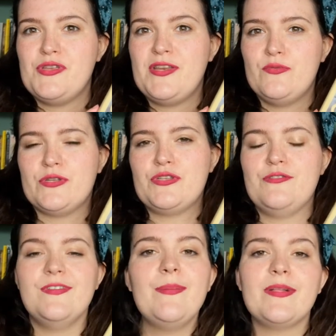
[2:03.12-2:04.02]
in order
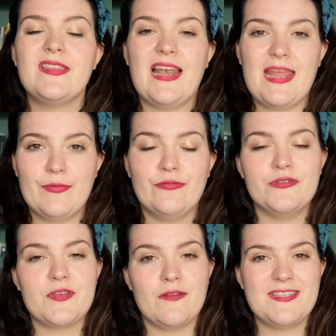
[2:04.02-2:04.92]
to rebuild the labour
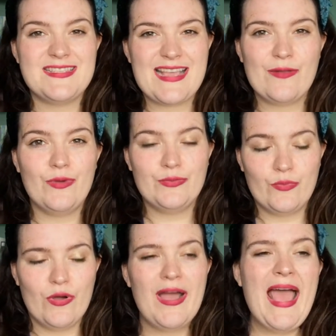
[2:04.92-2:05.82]
force after the Second World
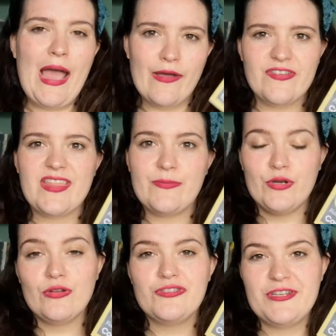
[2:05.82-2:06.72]
War. However, they were
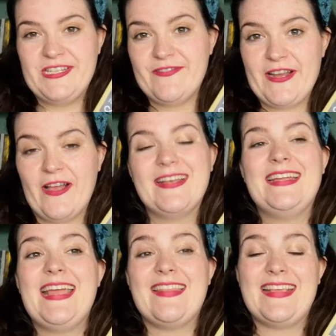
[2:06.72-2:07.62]
not treated very
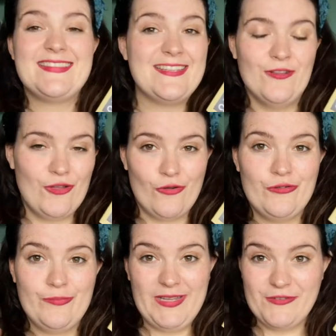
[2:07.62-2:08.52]
kindly, and they still are
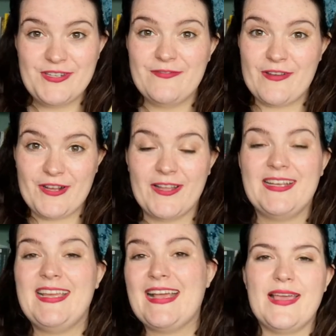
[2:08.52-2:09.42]
not being treated very
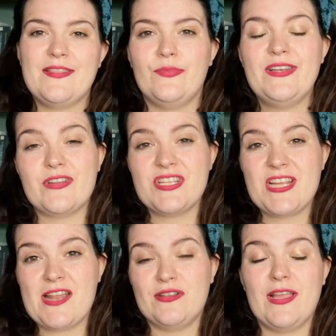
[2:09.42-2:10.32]
kindly, as we had the Windrush
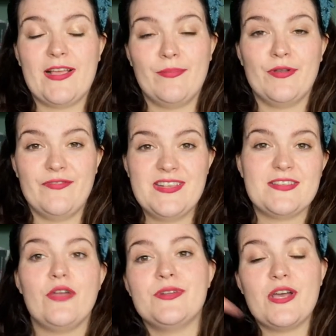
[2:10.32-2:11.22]
Scandal a couple of years
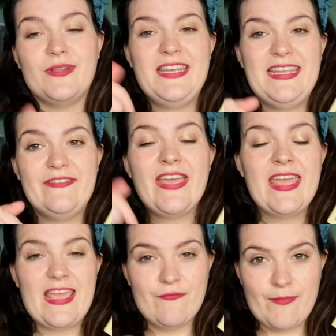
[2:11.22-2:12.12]
ago, which I will leave
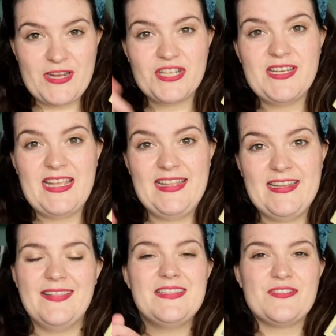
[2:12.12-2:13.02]
information
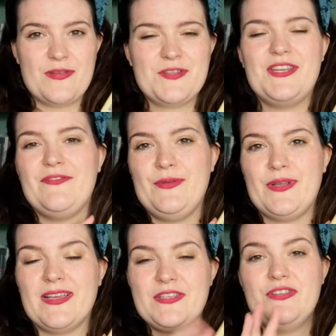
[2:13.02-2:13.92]
in the description if
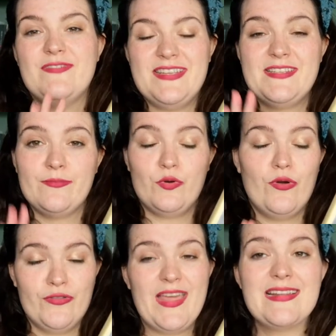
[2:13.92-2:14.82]
you'd like to read
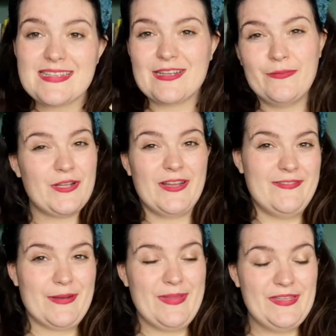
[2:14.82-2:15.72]
more on that, and I would highly
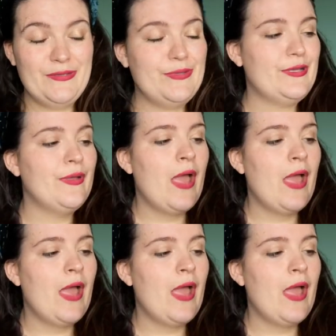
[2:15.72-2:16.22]
recommend that you do.